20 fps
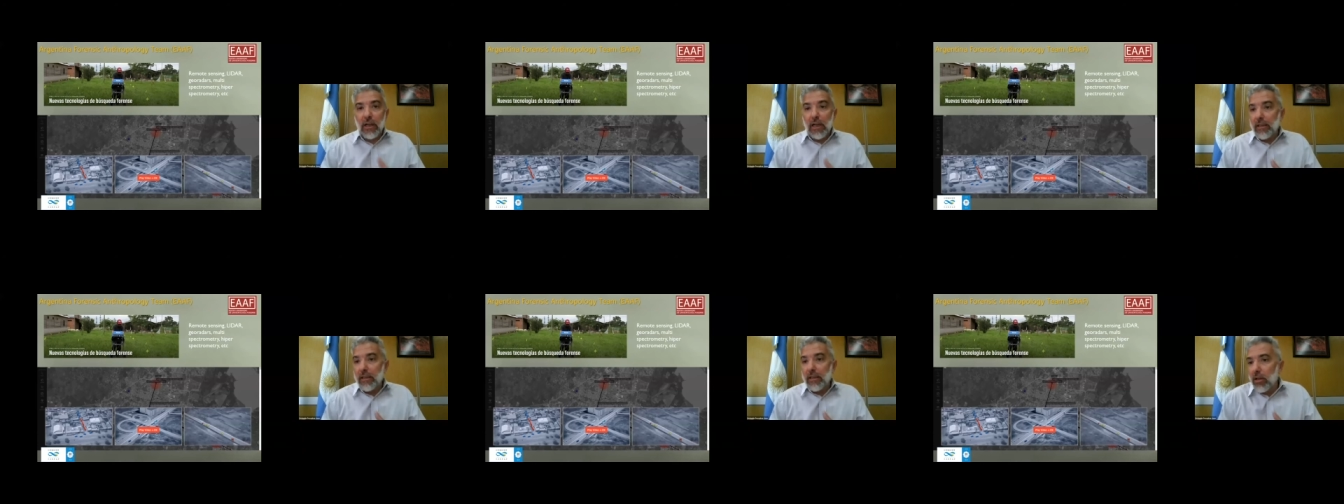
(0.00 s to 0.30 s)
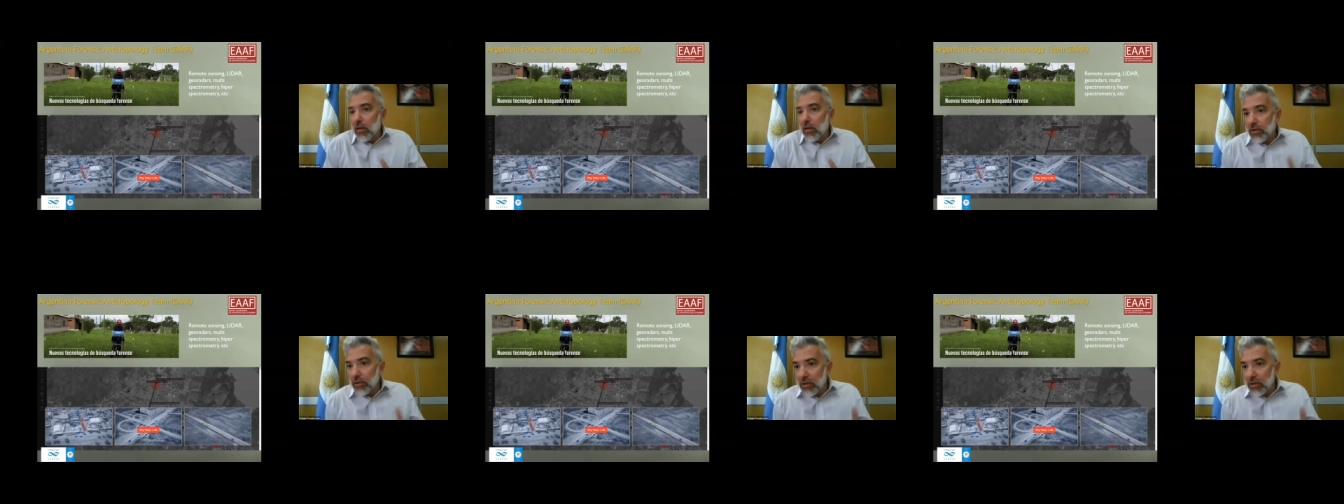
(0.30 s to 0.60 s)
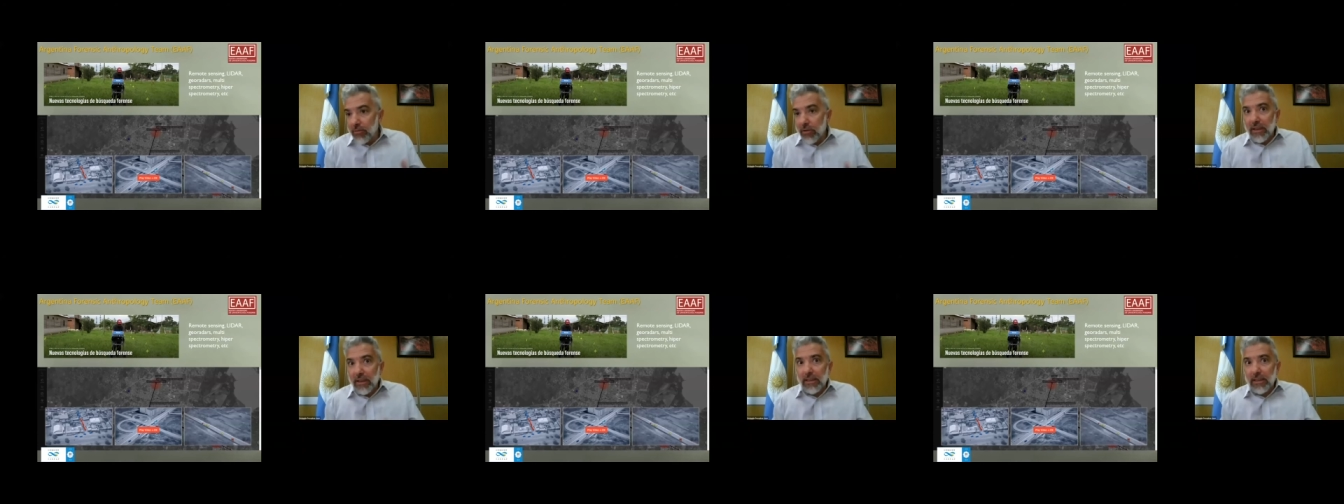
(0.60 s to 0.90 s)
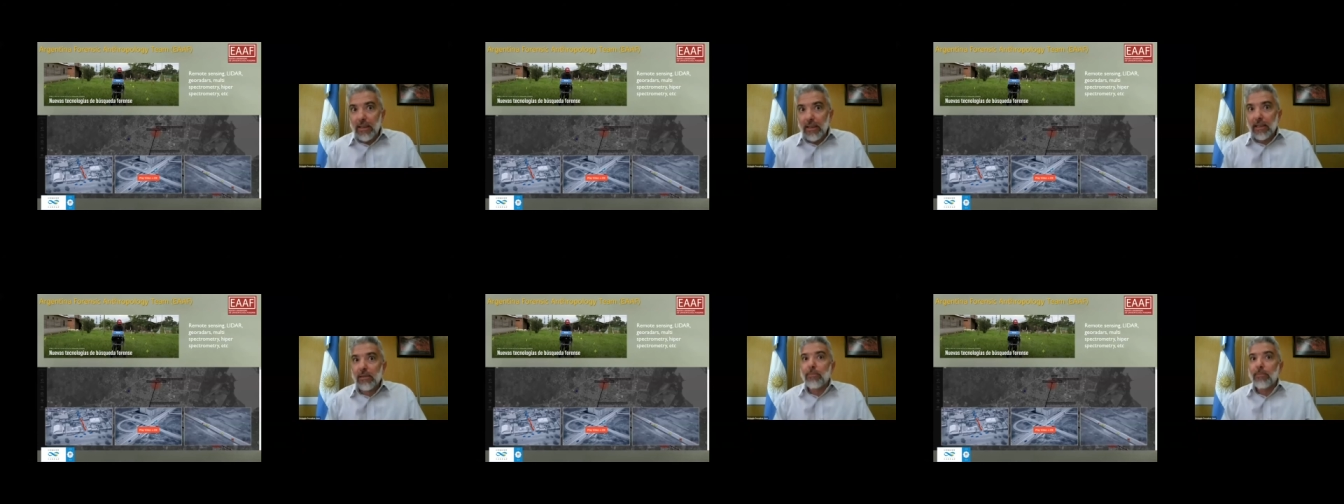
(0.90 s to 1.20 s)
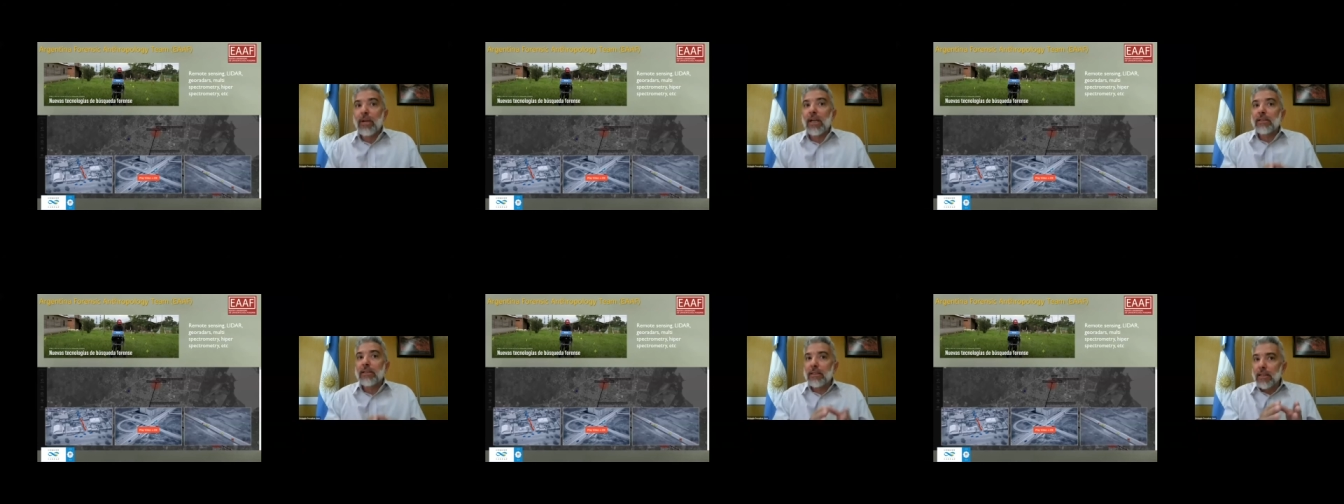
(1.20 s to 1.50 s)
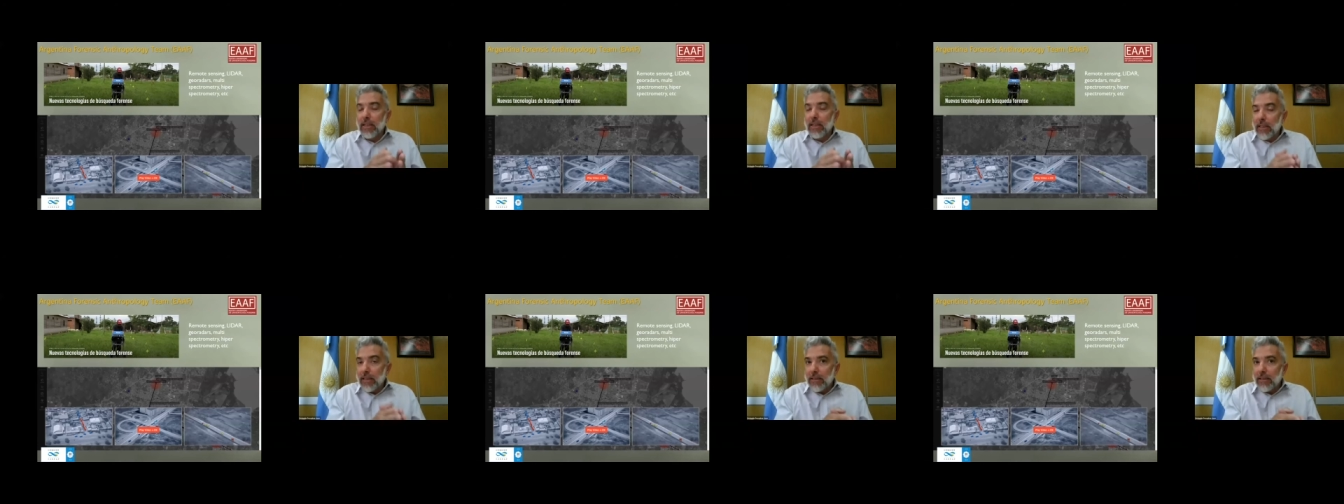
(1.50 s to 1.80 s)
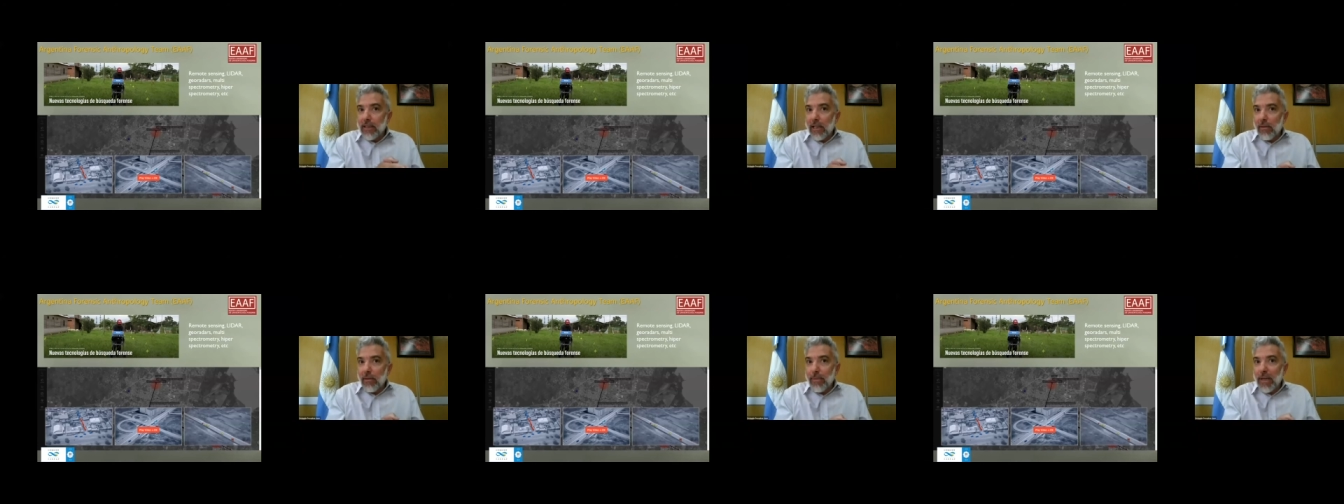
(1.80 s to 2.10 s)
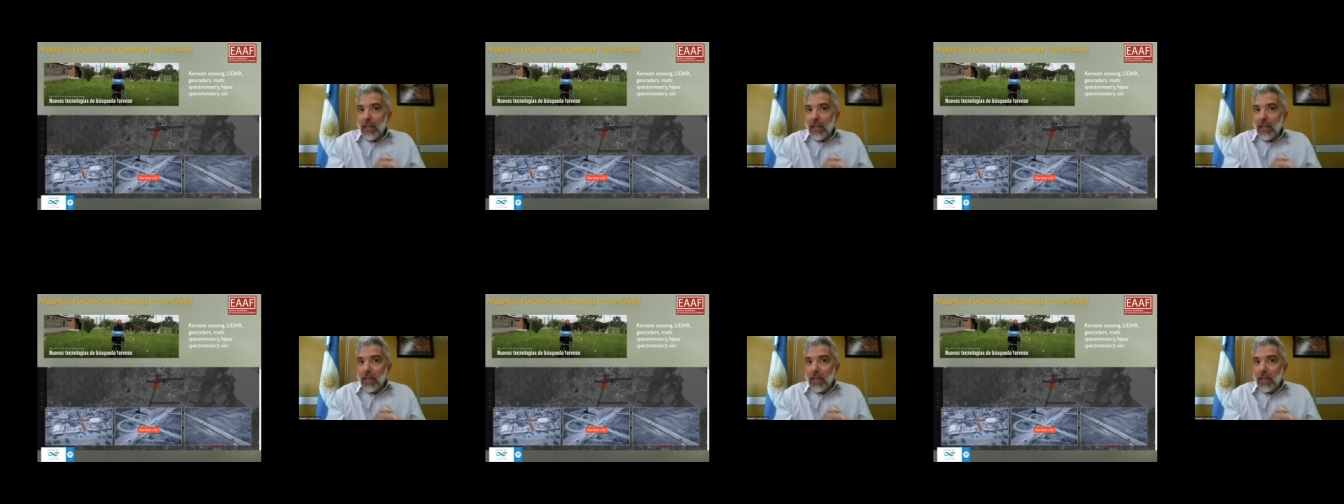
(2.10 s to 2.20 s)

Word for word: archaeology, for instance, but their